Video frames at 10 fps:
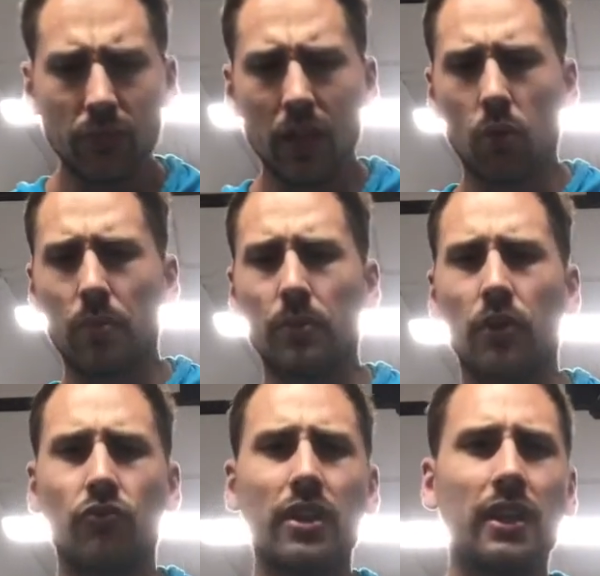What people
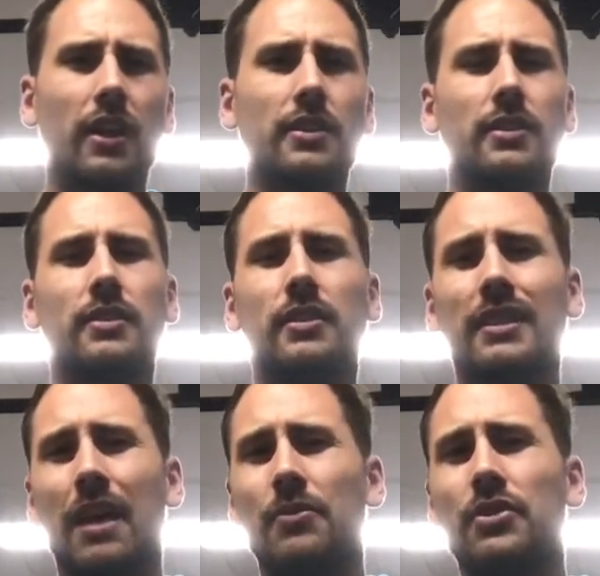don't realise is the
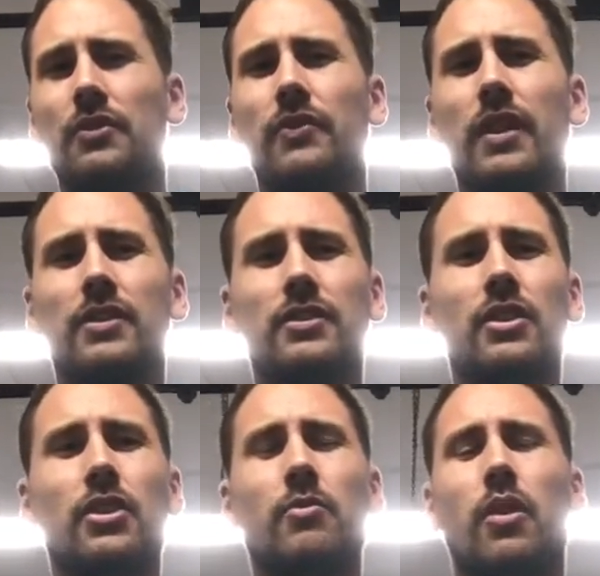damaging effects,
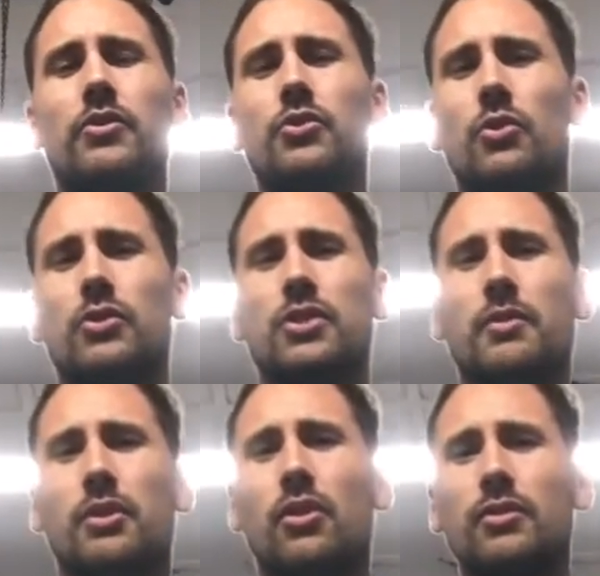both short term
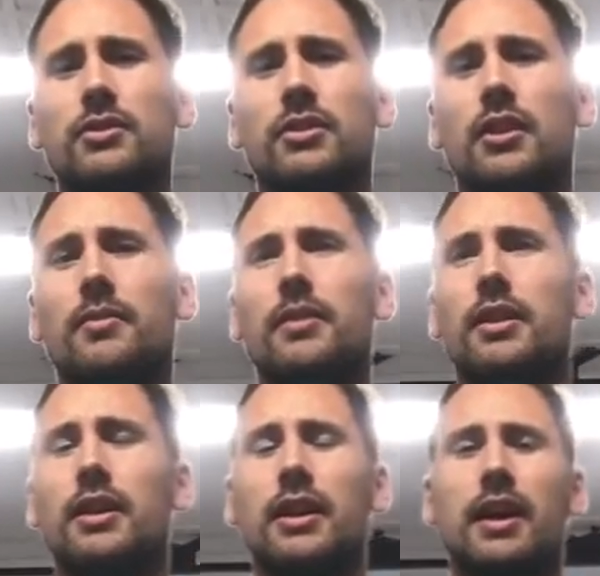and long term,
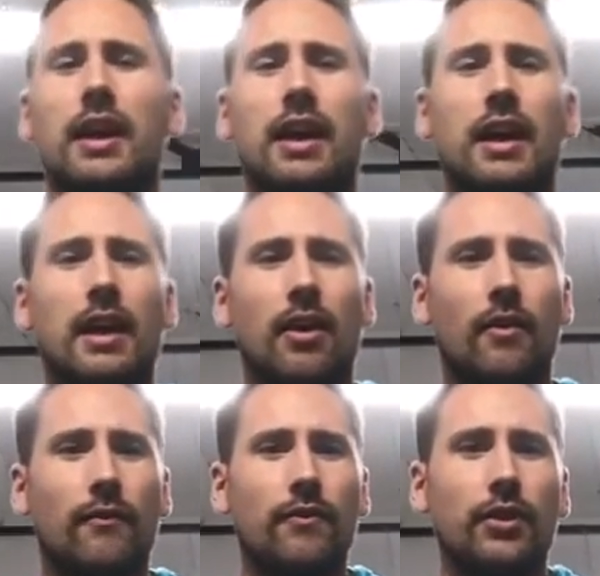
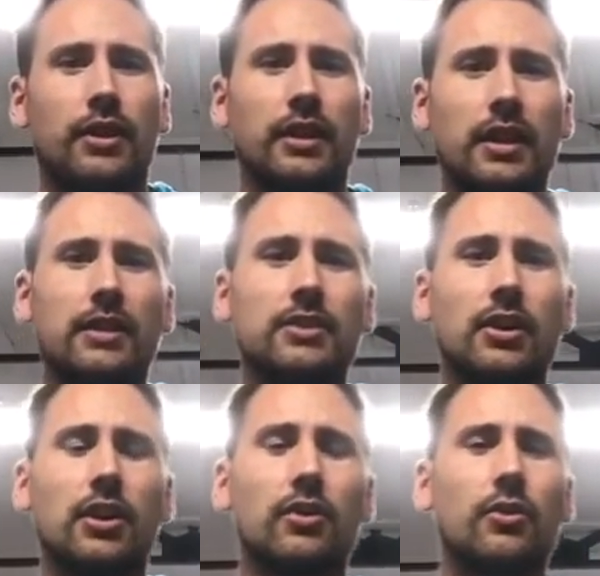for the
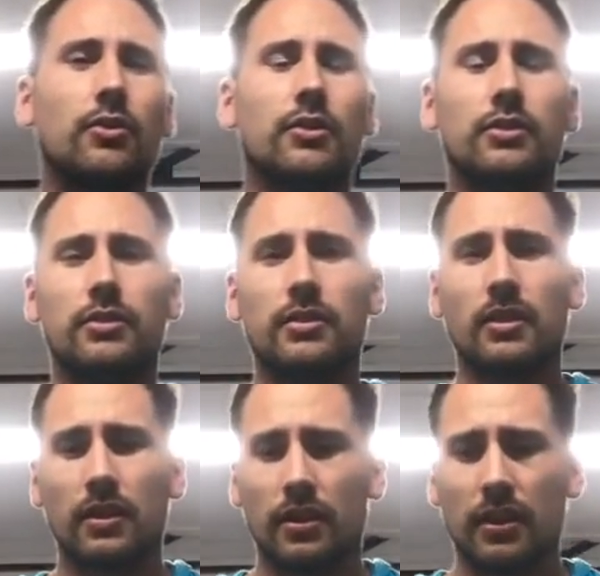internal organs
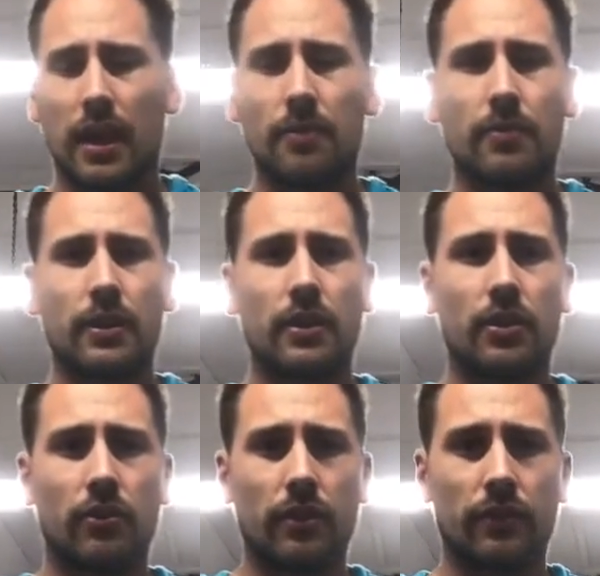can be
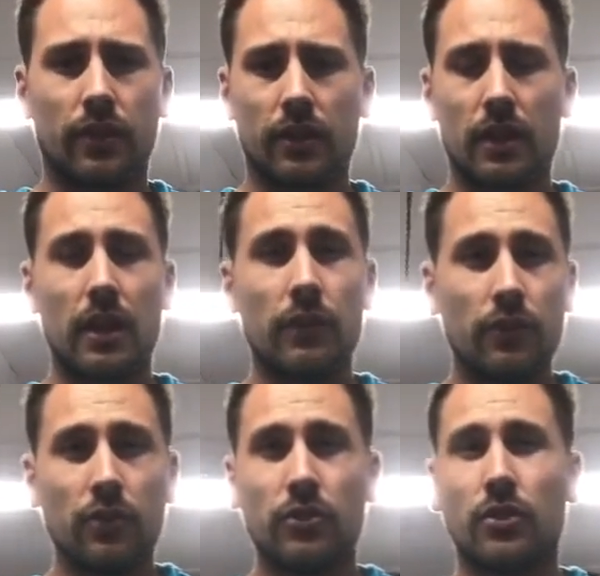horrific if
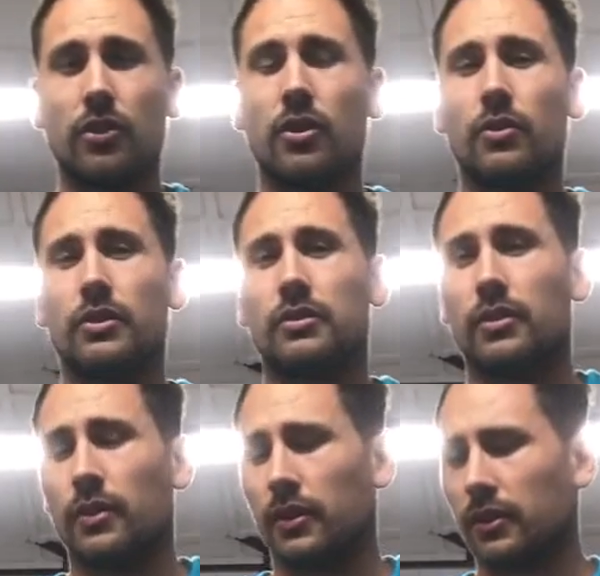you do not know what you're
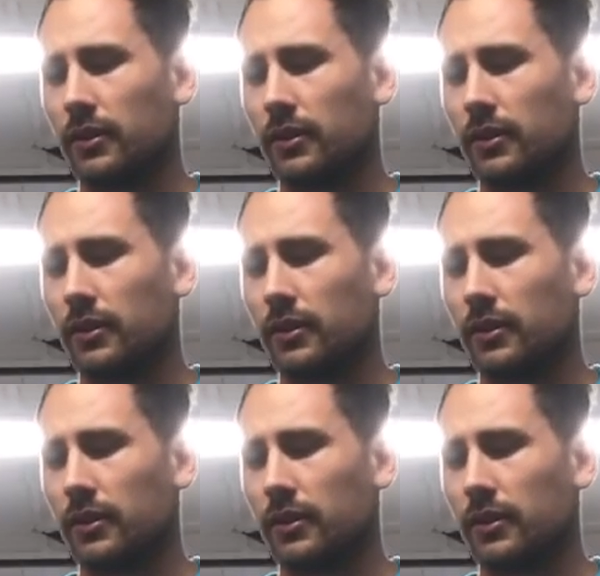doing.